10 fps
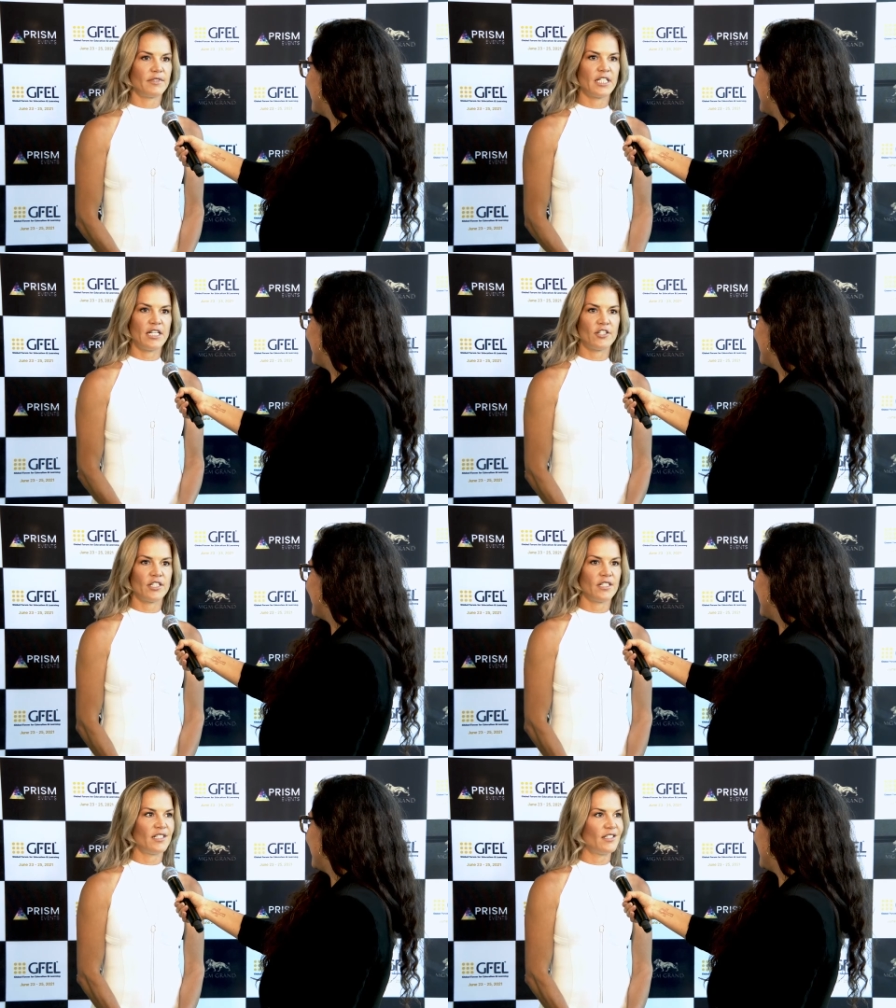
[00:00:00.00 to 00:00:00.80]

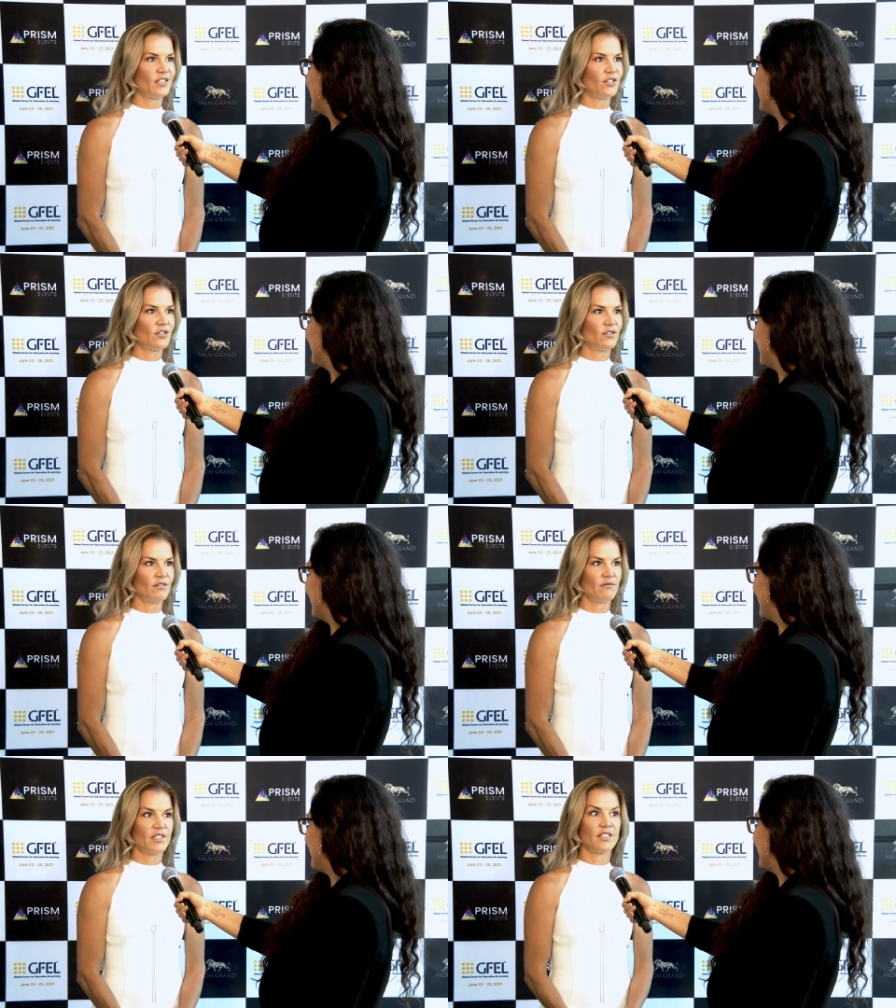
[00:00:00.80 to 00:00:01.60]
teachers
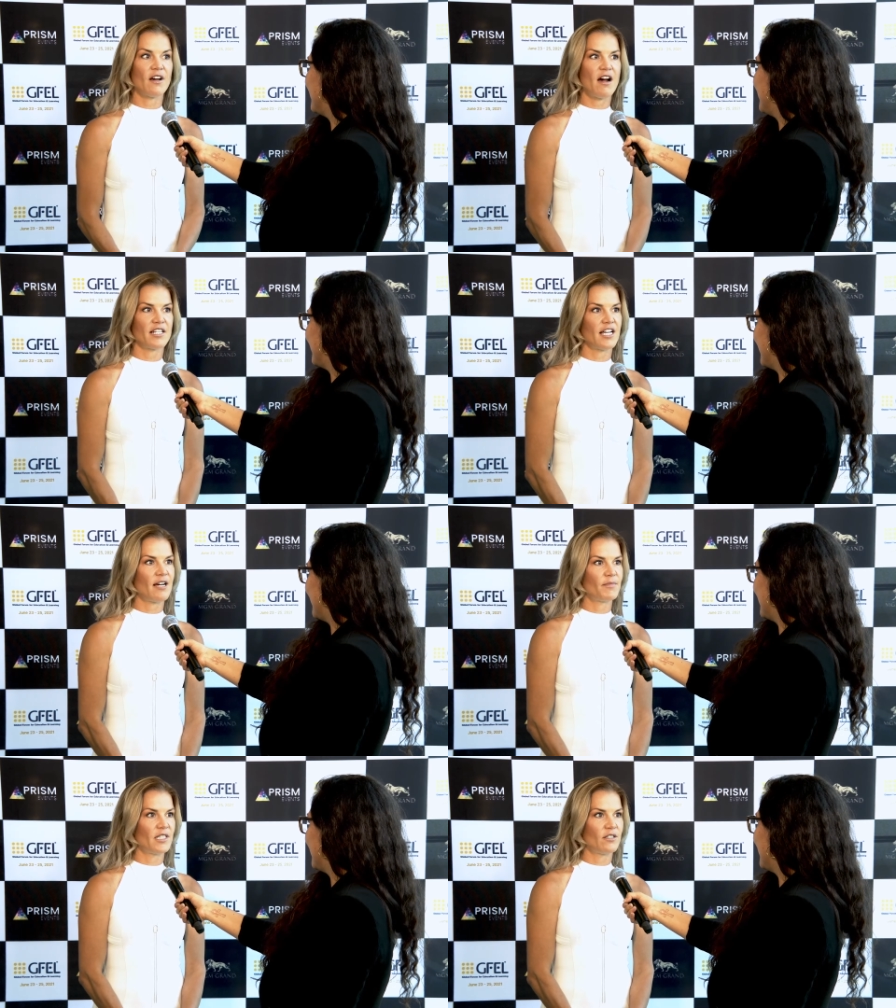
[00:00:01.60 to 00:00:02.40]
to
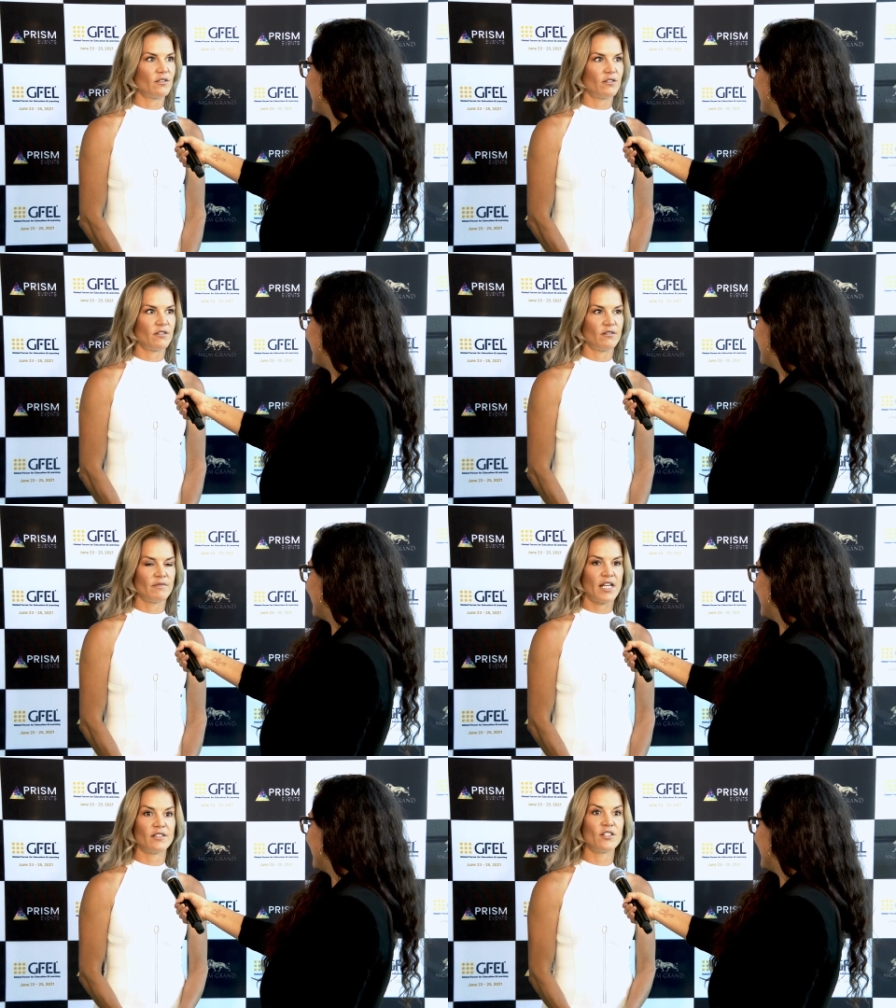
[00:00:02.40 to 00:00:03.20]
startups to
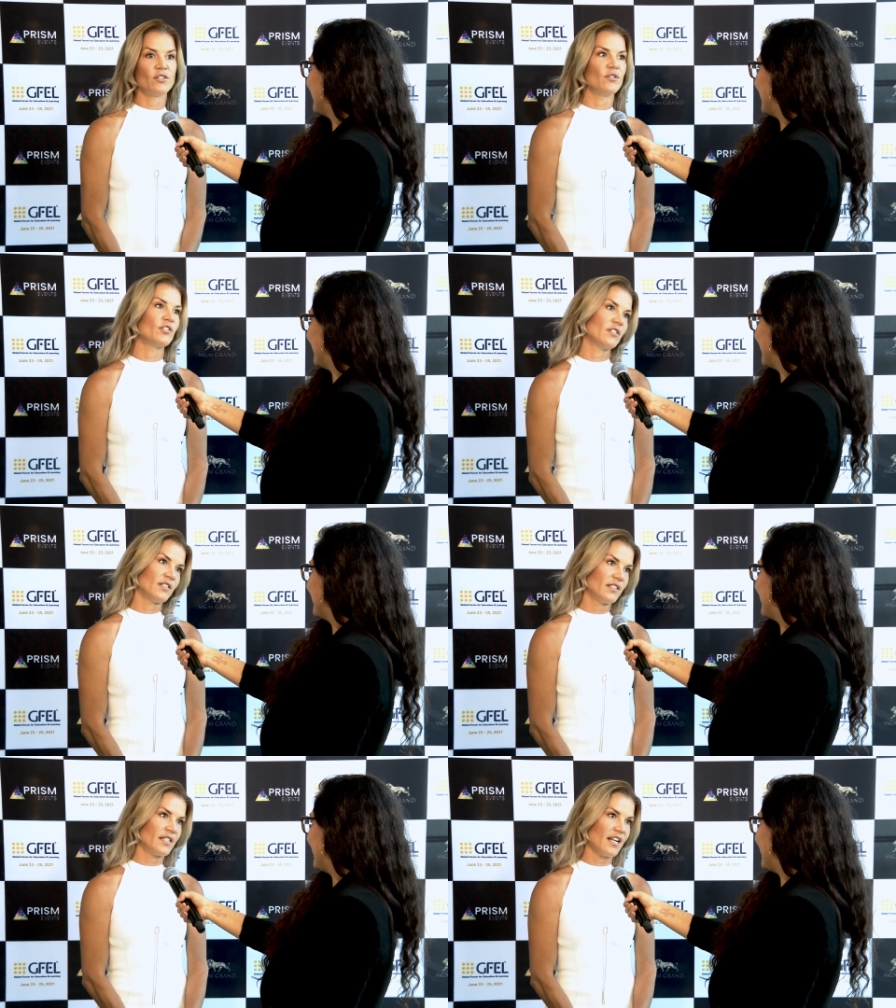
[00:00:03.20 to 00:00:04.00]

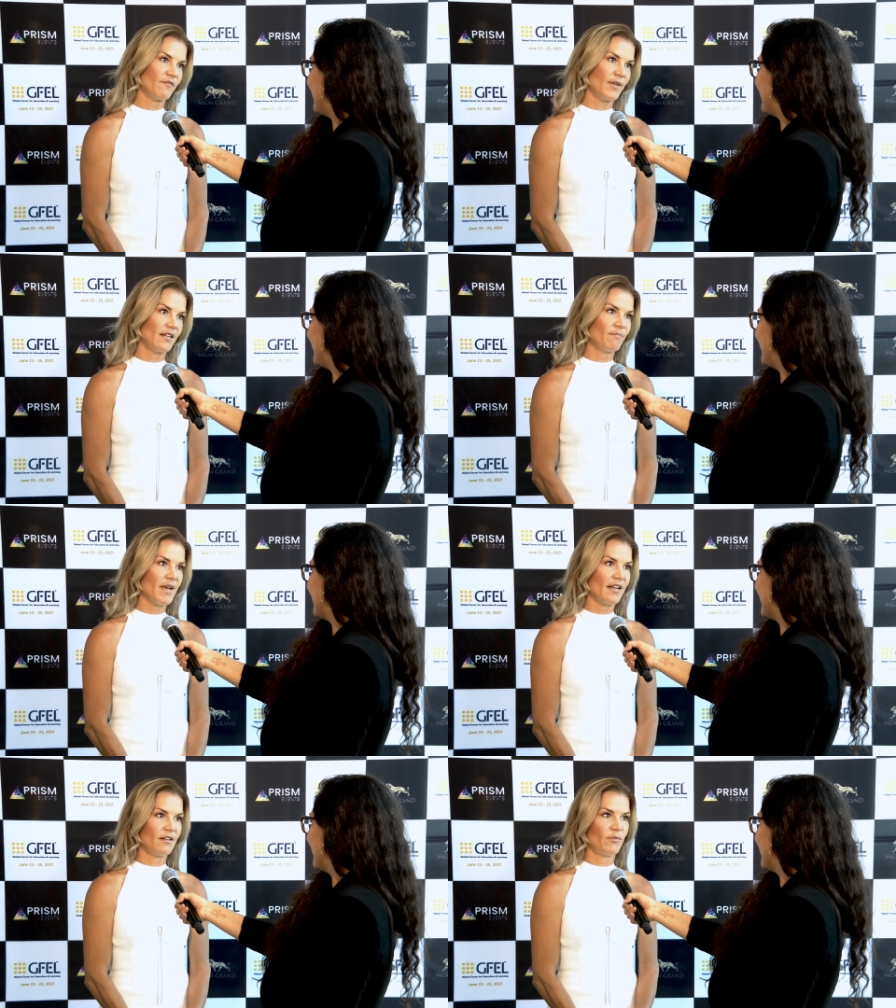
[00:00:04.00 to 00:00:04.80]
institutions that have been
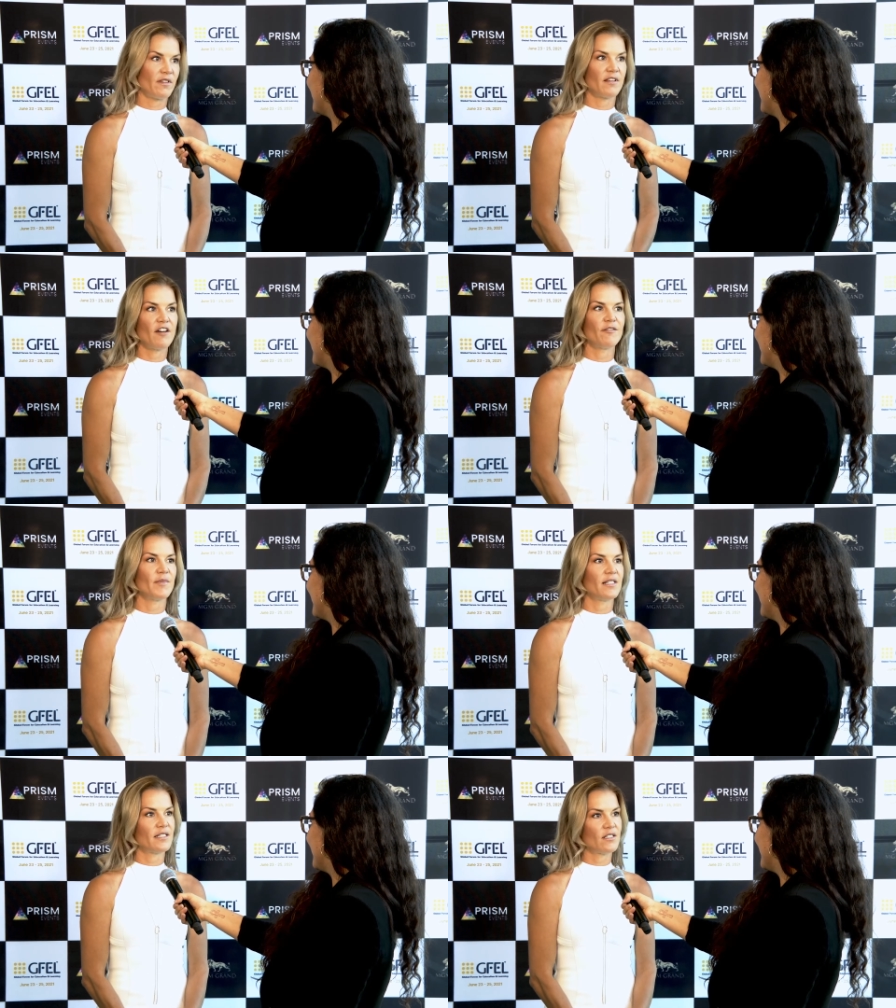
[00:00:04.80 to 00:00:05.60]
embedded with
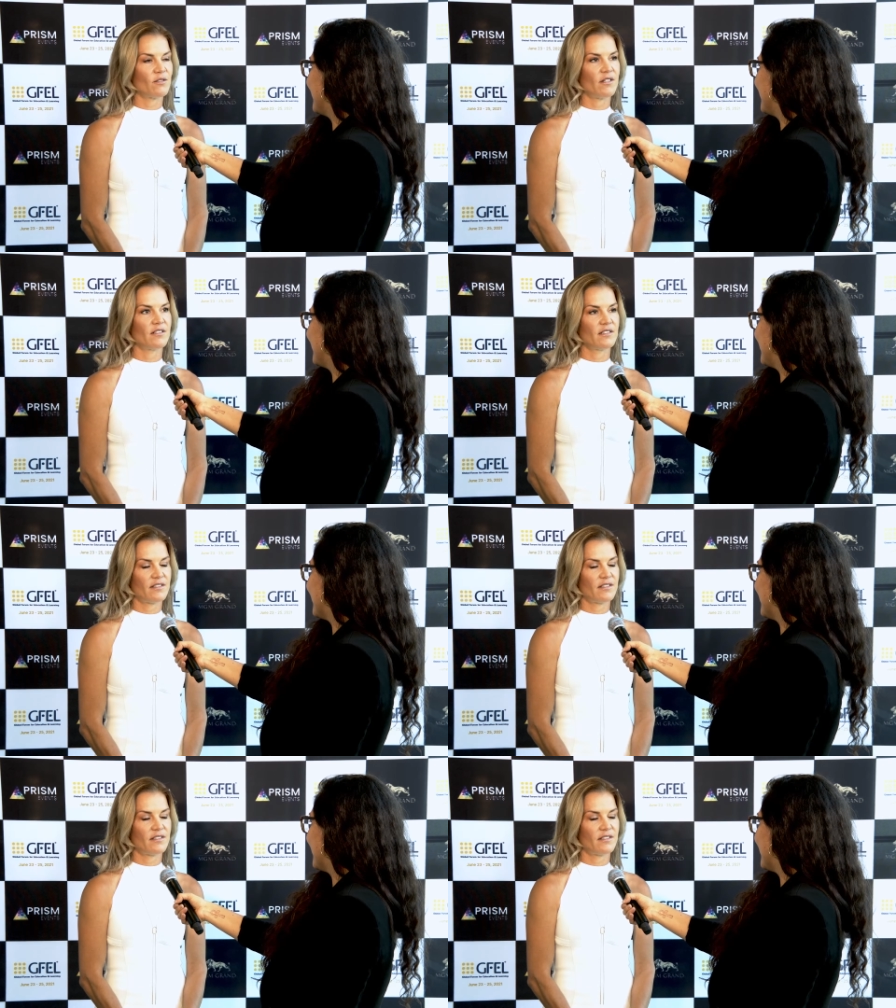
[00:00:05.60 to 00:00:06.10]
governments and so on.